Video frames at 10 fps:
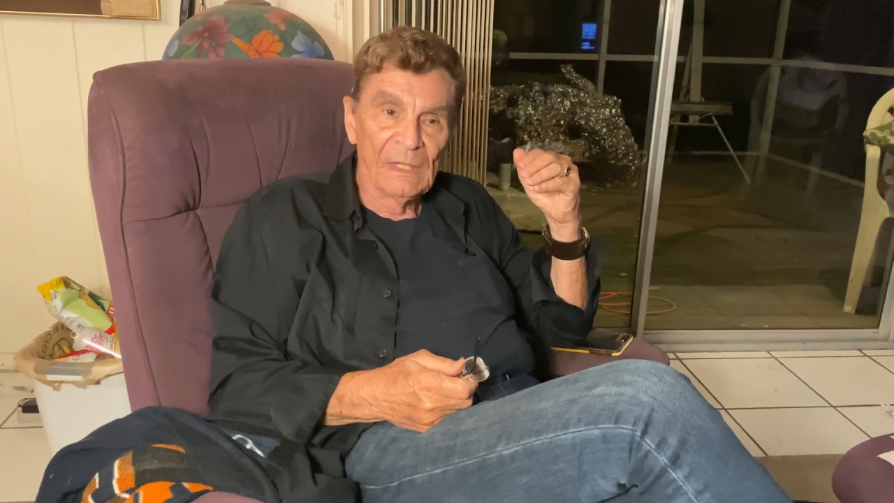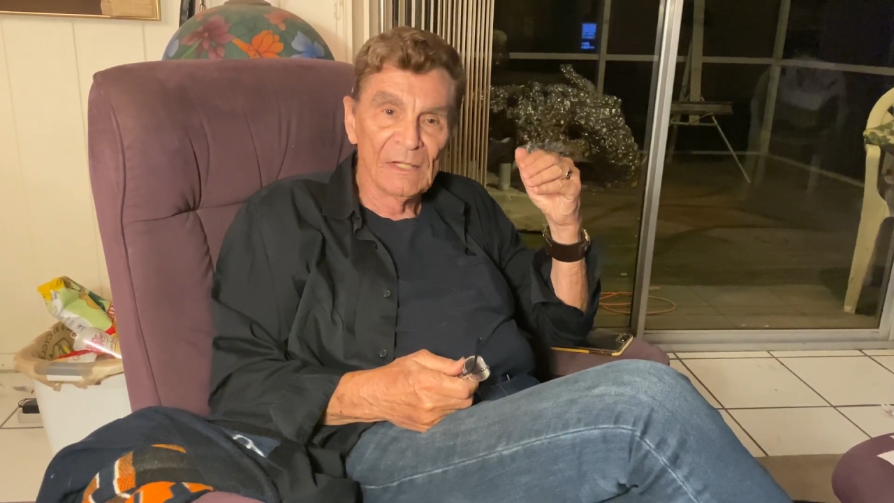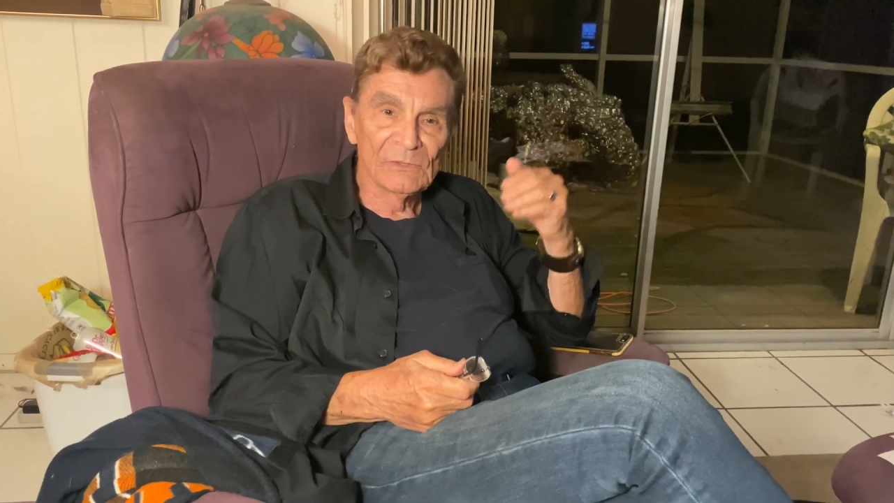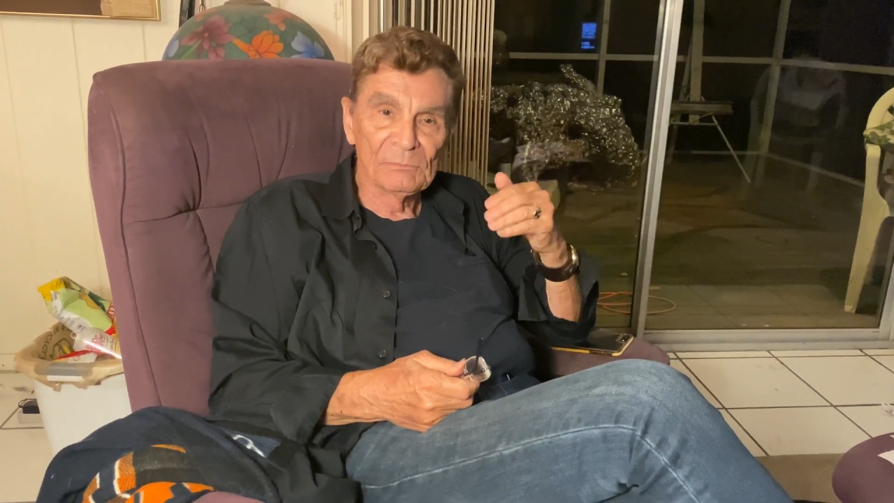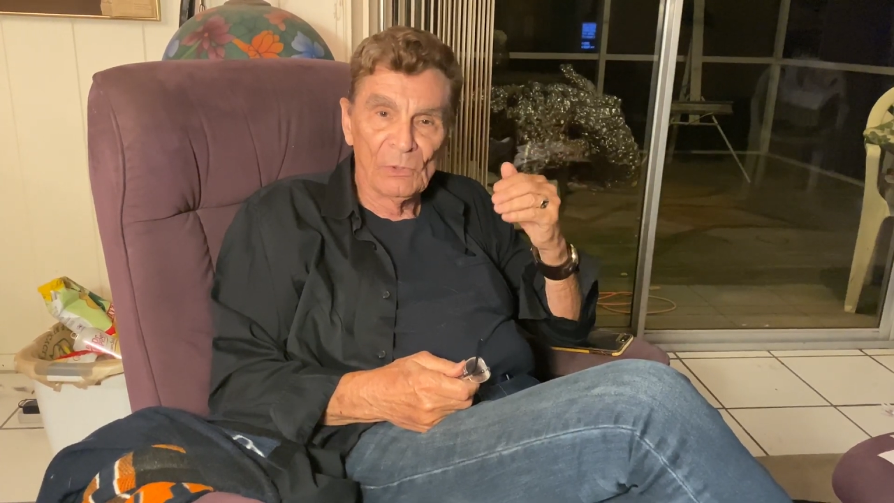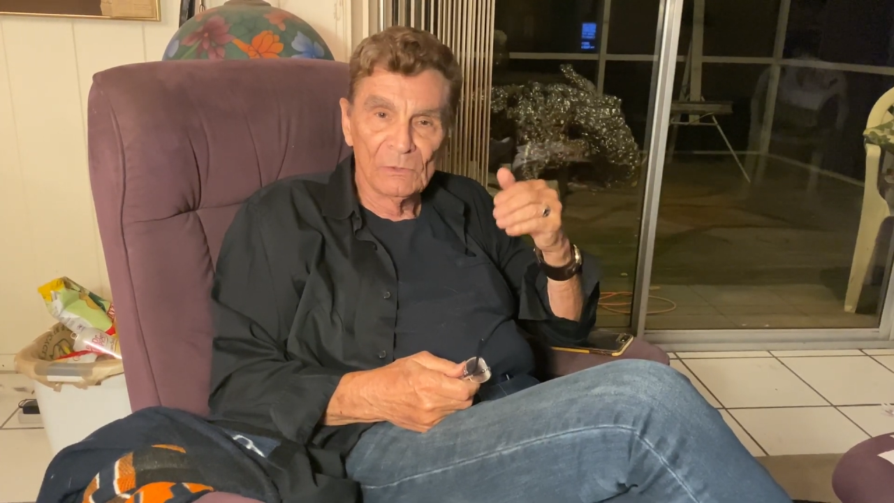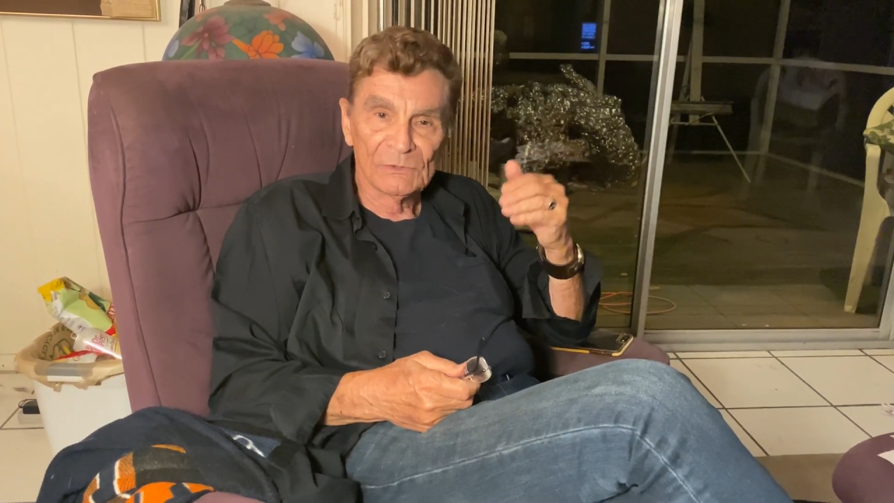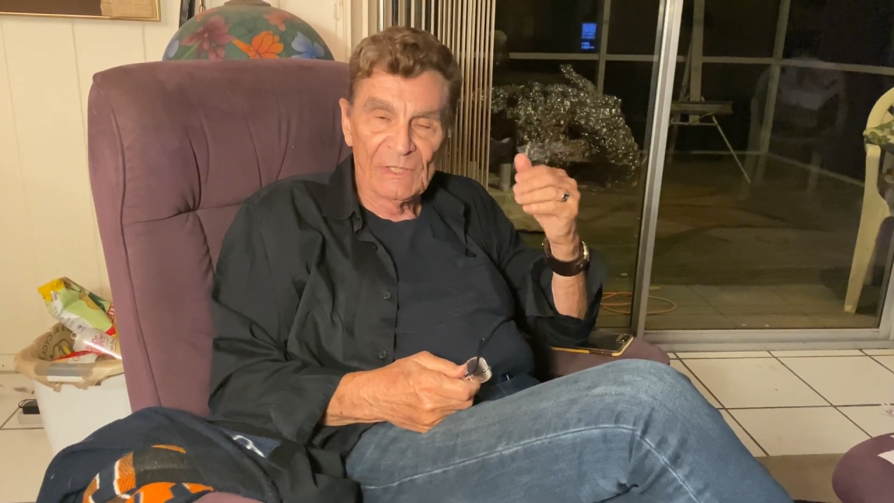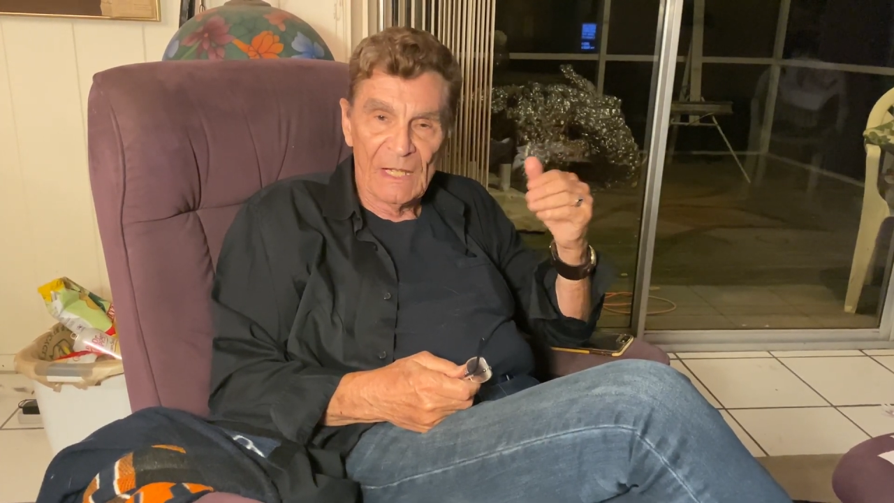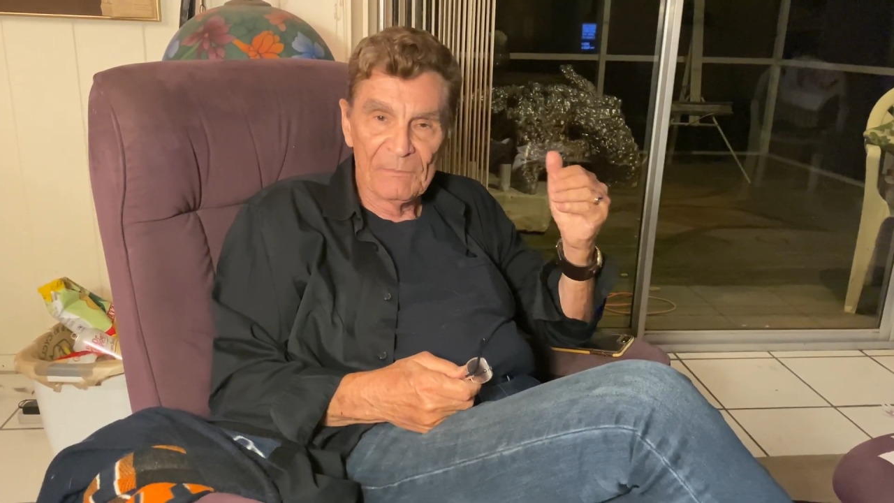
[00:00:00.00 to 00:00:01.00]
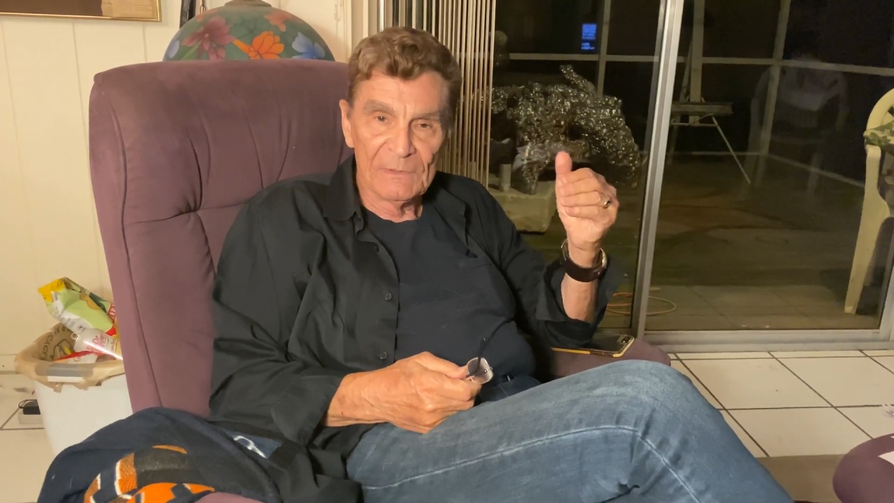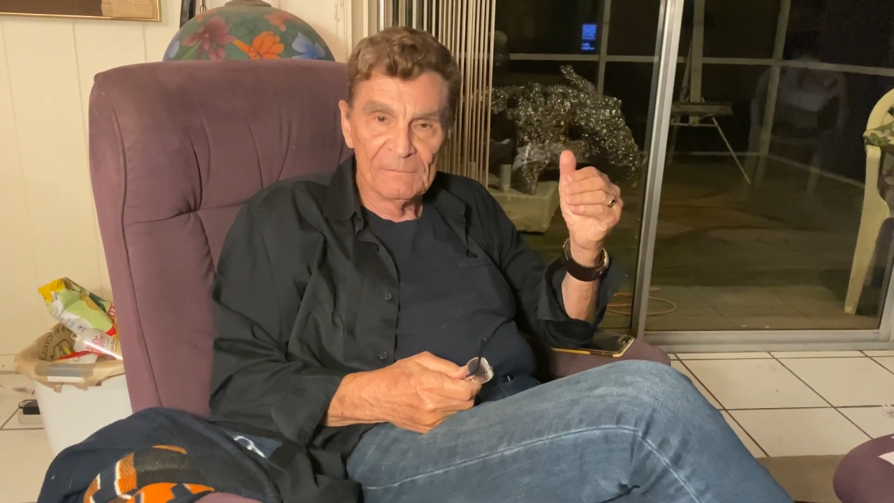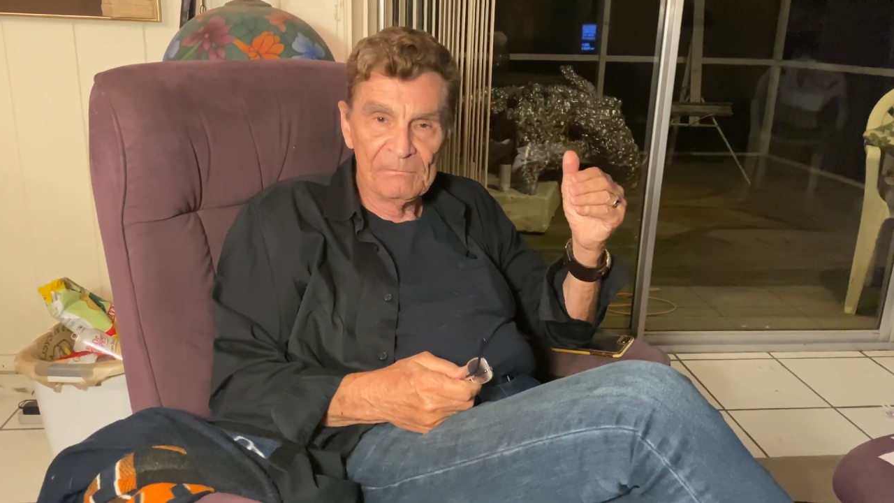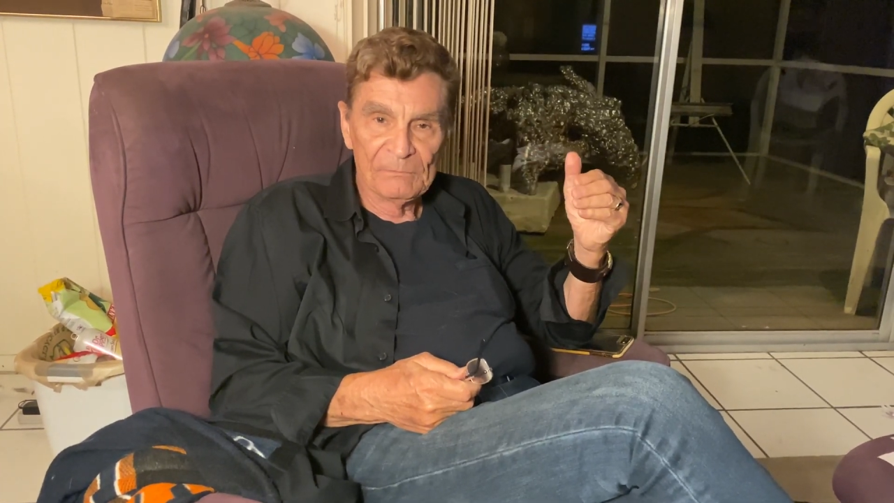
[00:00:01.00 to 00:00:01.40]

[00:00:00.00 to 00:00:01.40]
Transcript: exit polls happen,